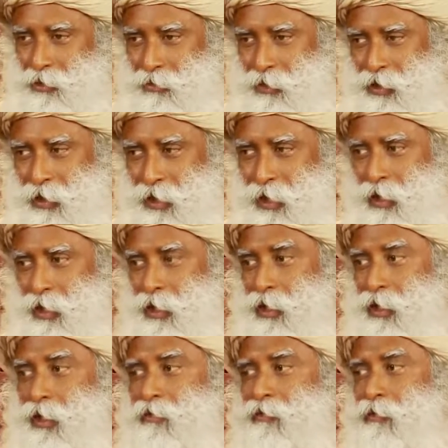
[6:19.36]
to me,
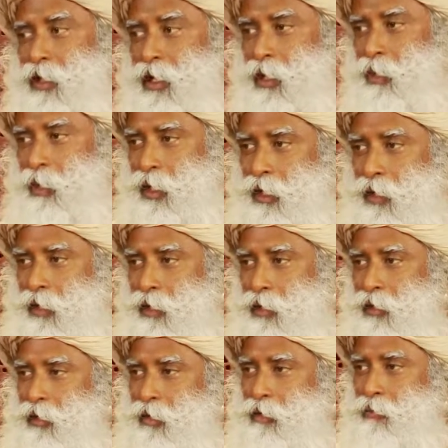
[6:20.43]
they fell away
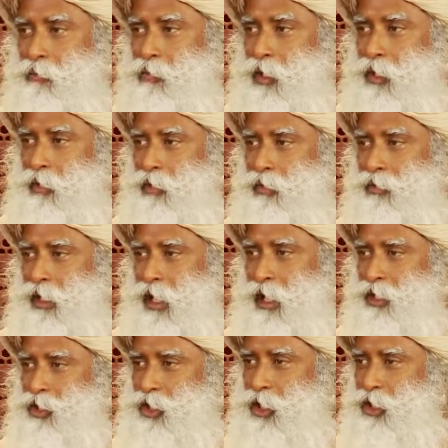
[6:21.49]
because
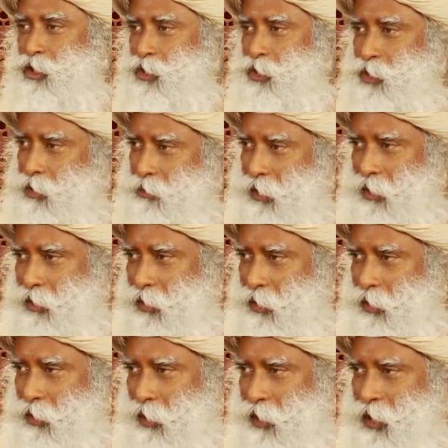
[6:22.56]
I changed so
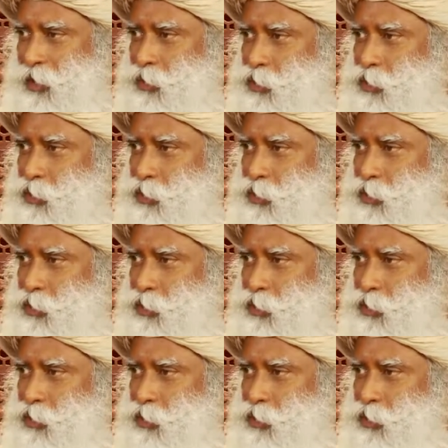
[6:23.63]
dramatically. And I